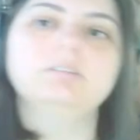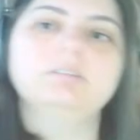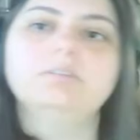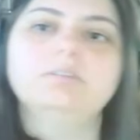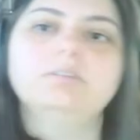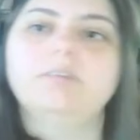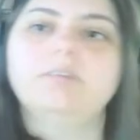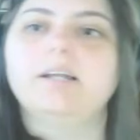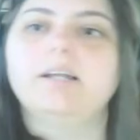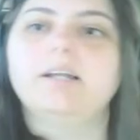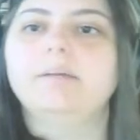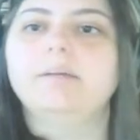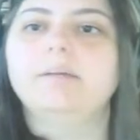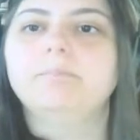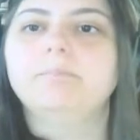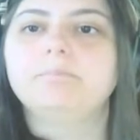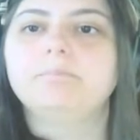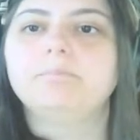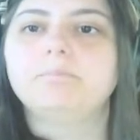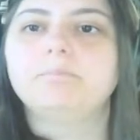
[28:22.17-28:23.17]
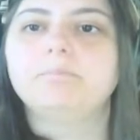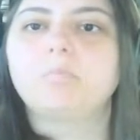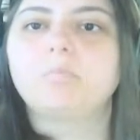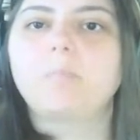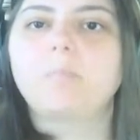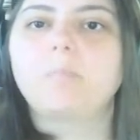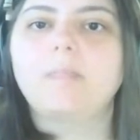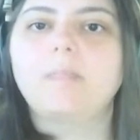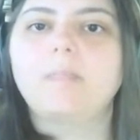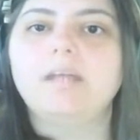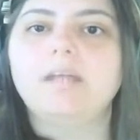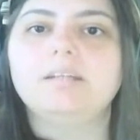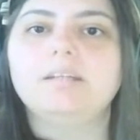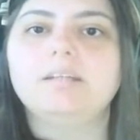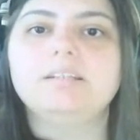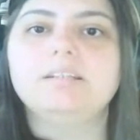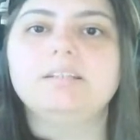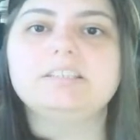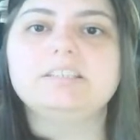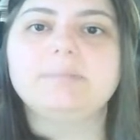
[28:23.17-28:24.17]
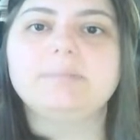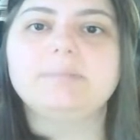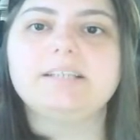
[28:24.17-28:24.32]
to follow, and it is by